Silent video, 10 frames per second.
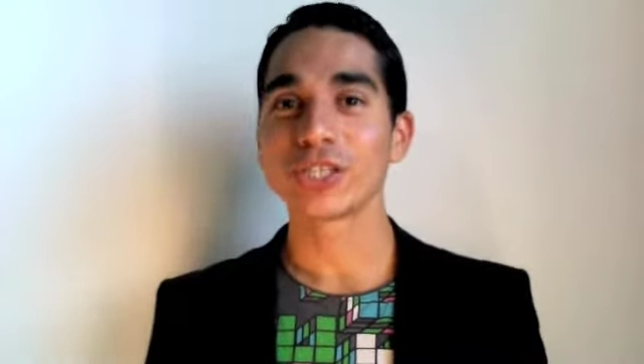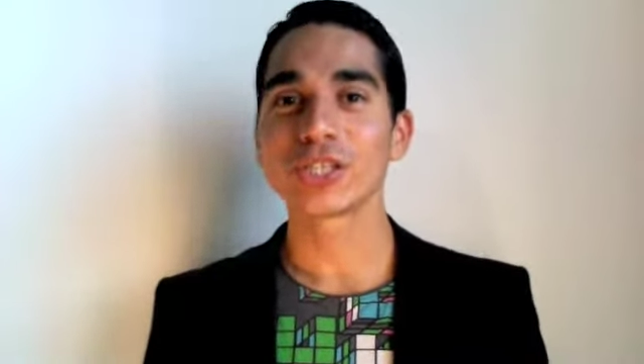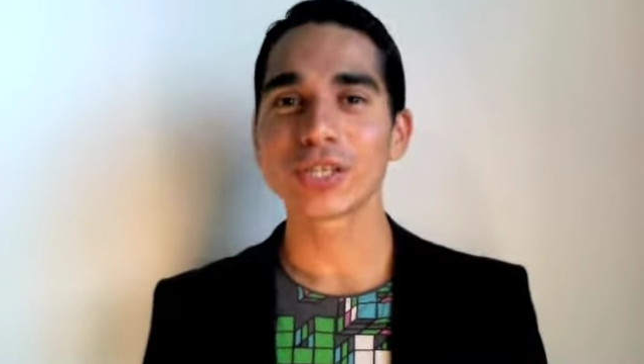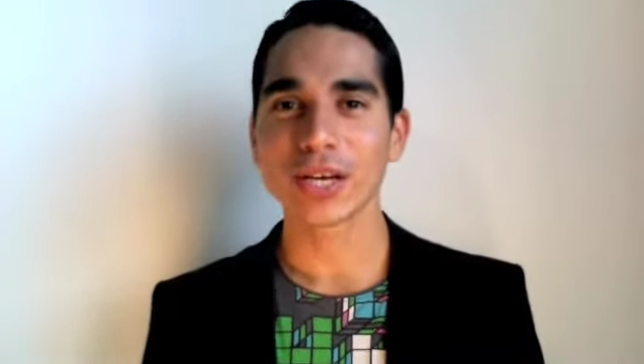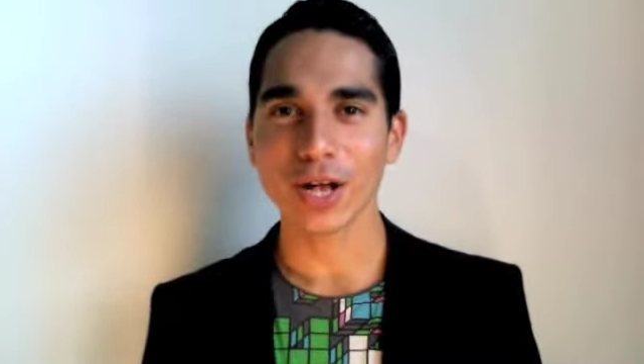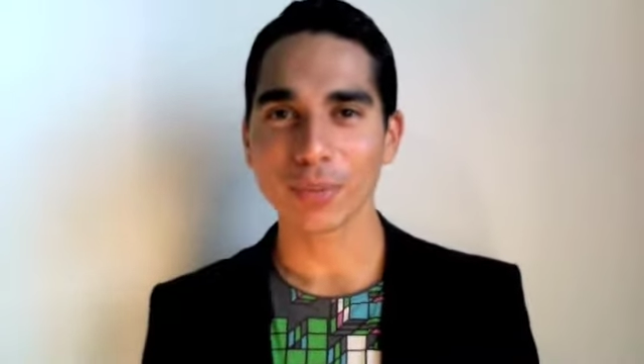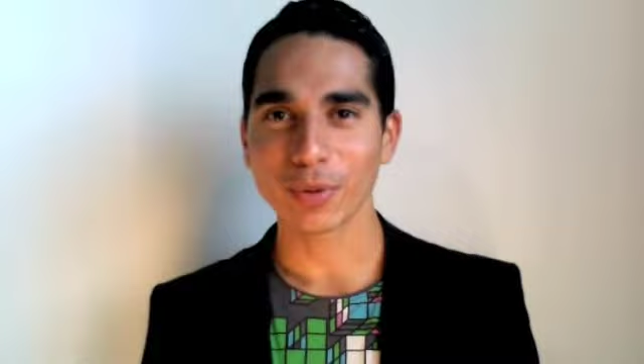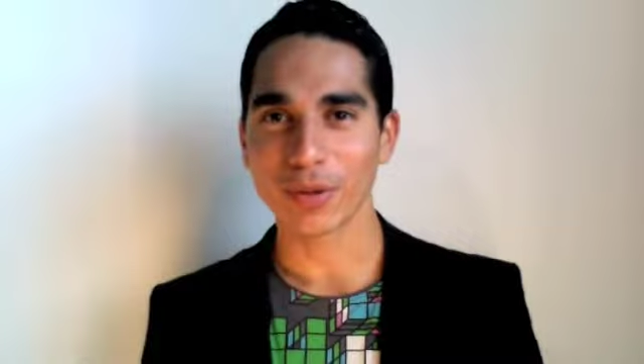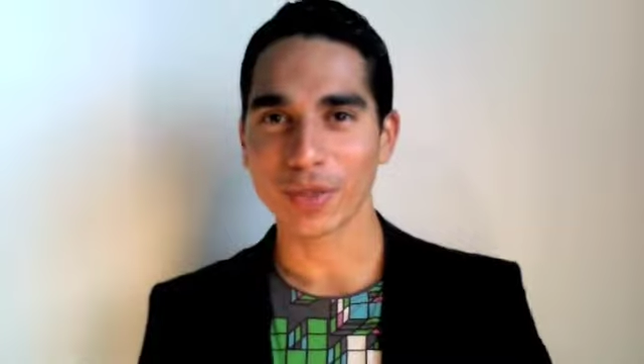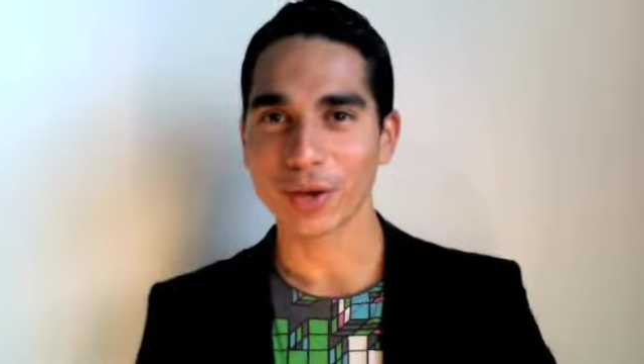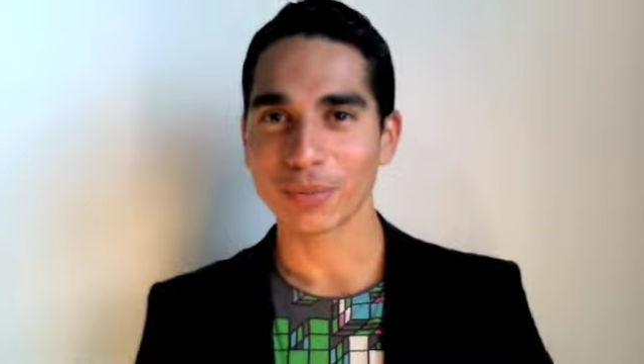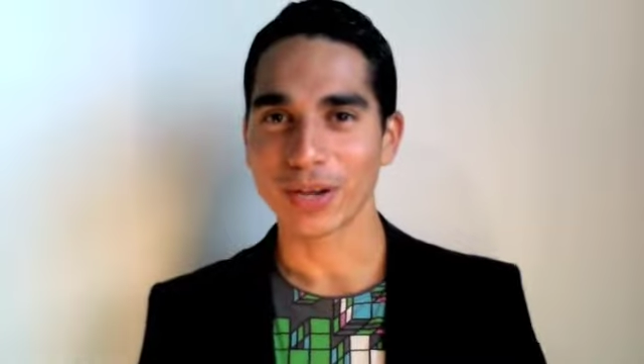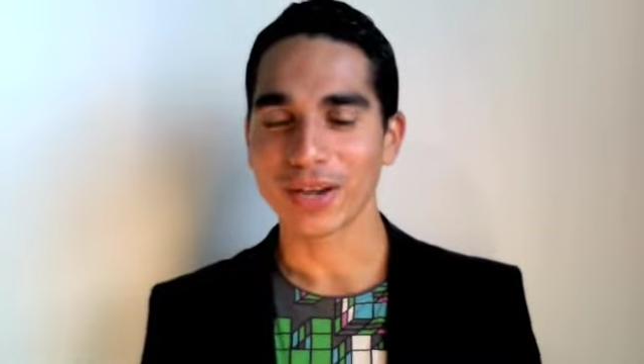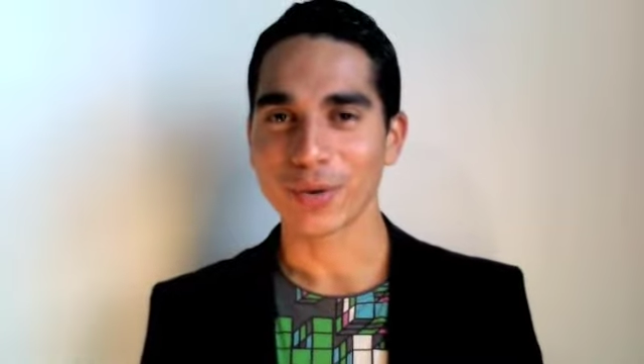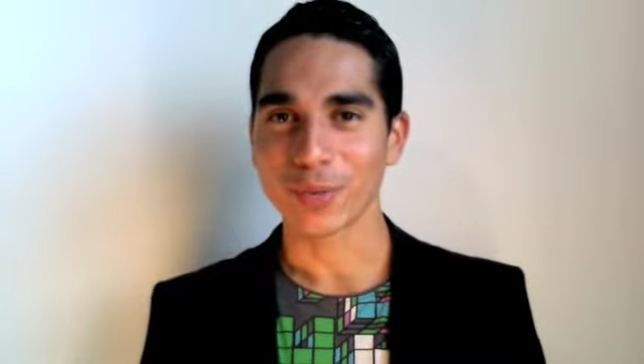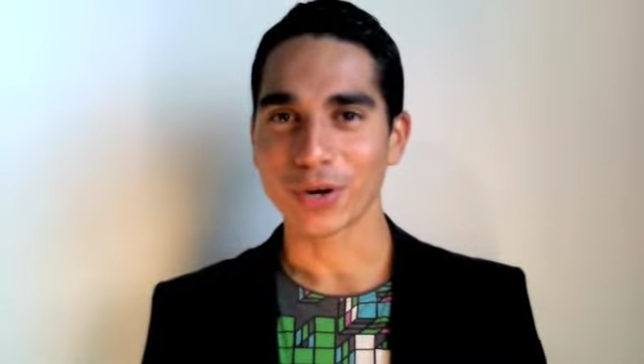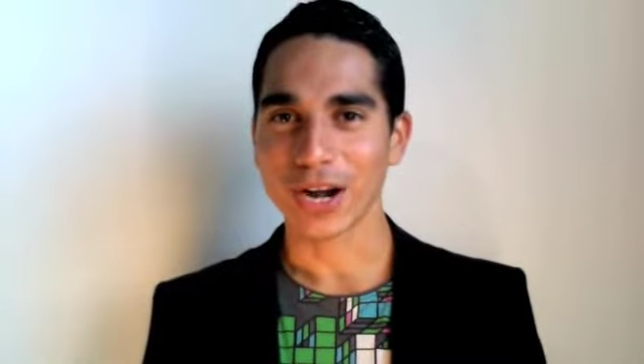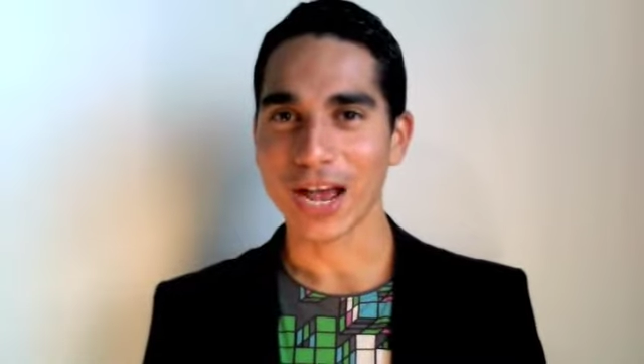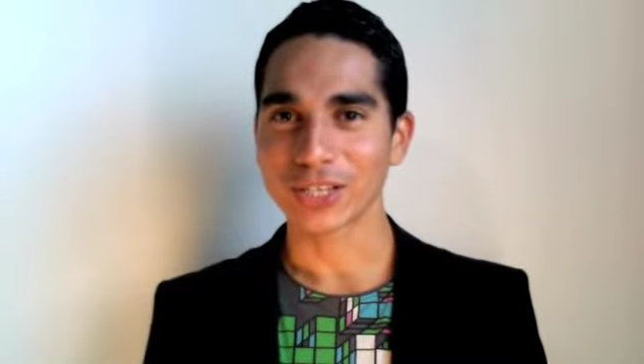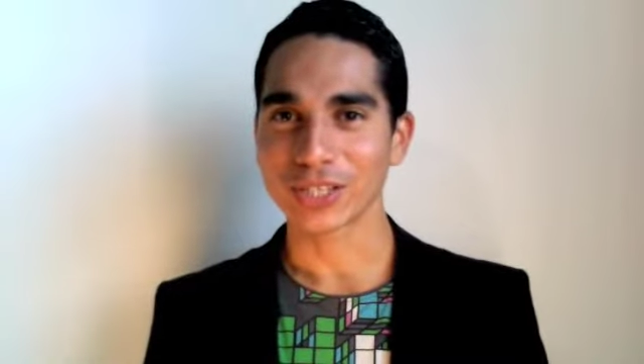just a couple of them
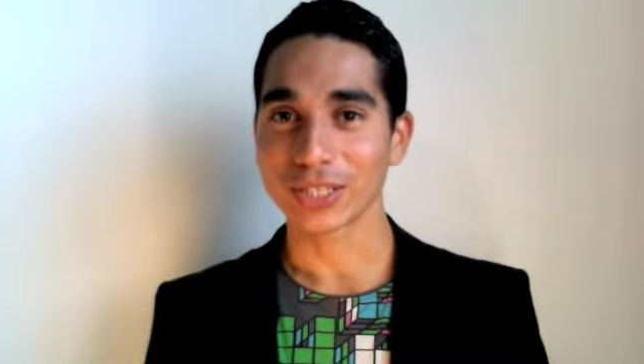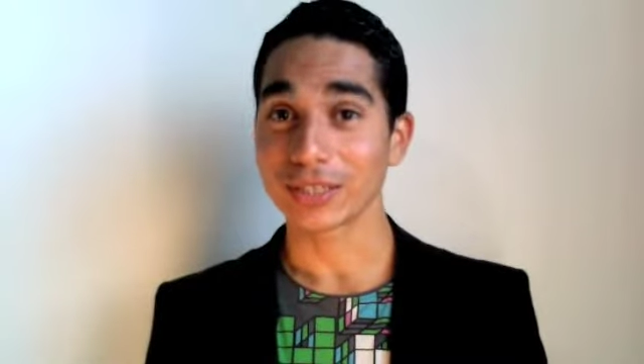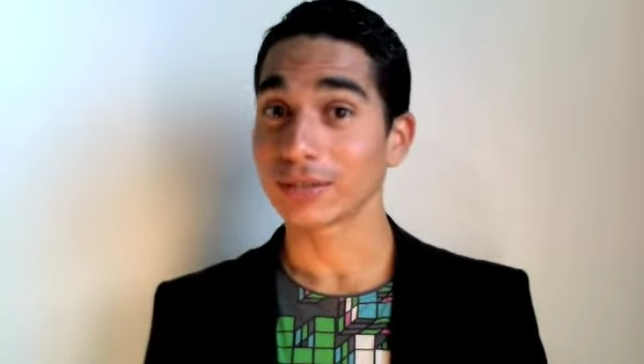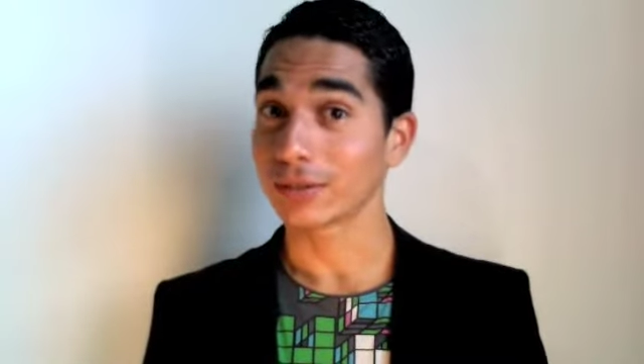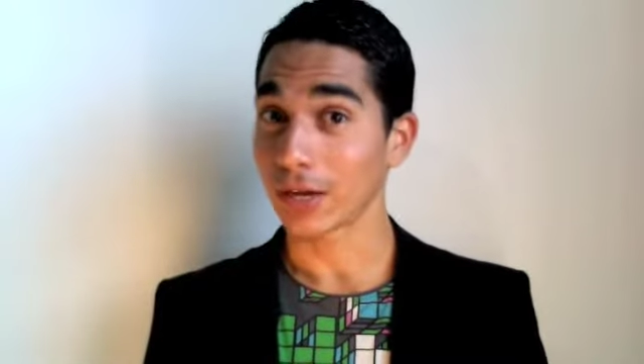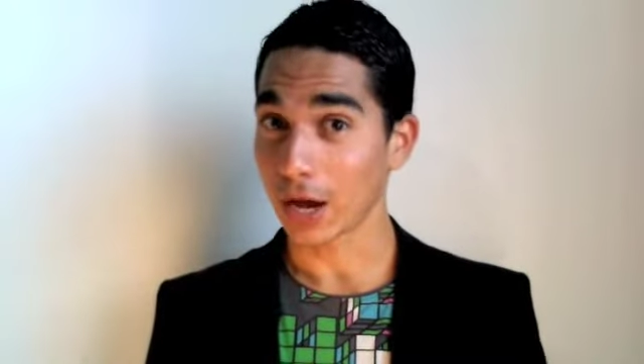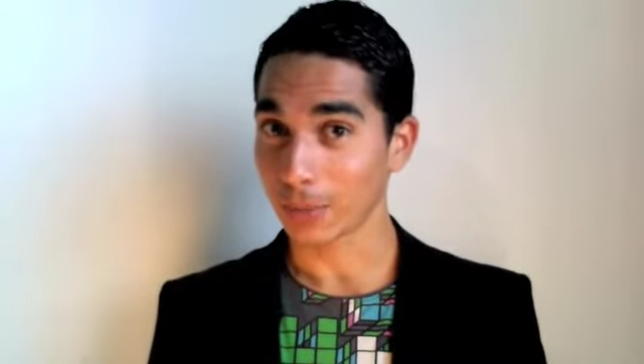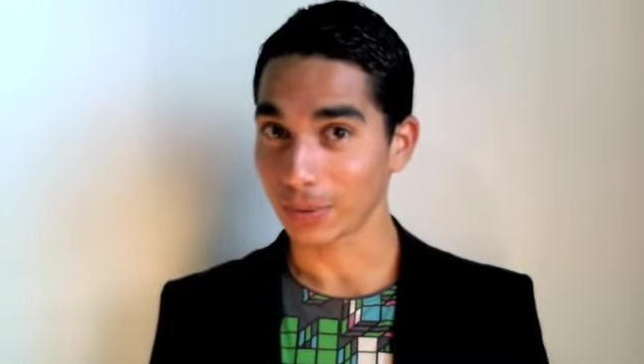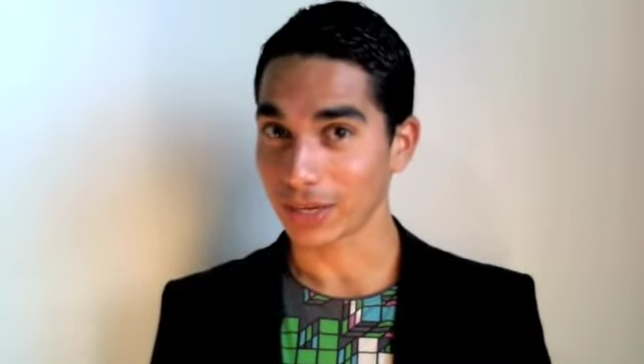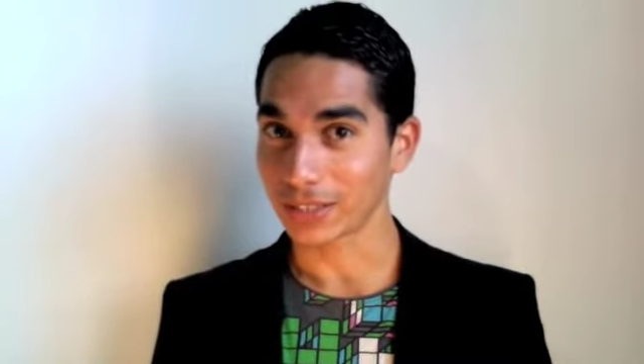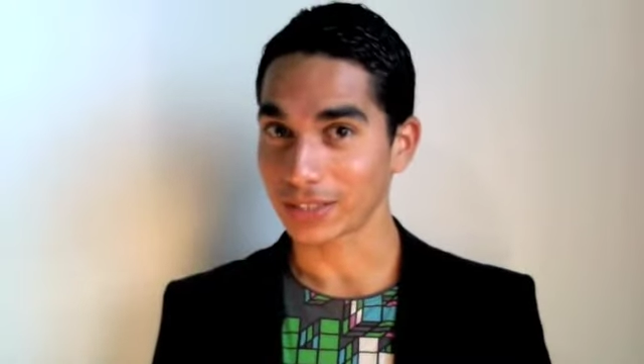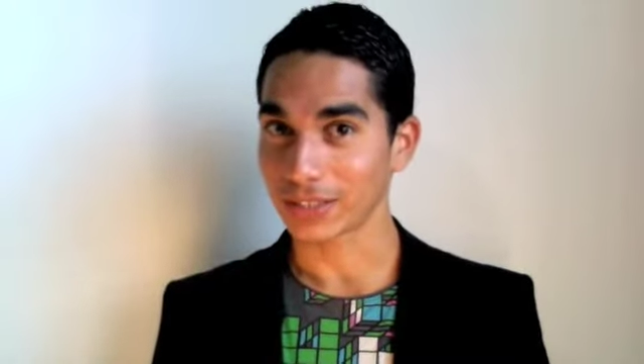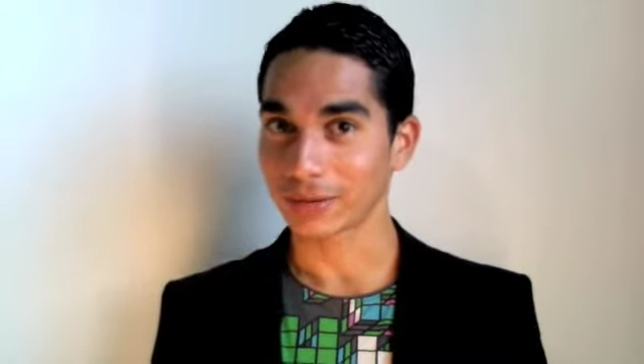were actually topless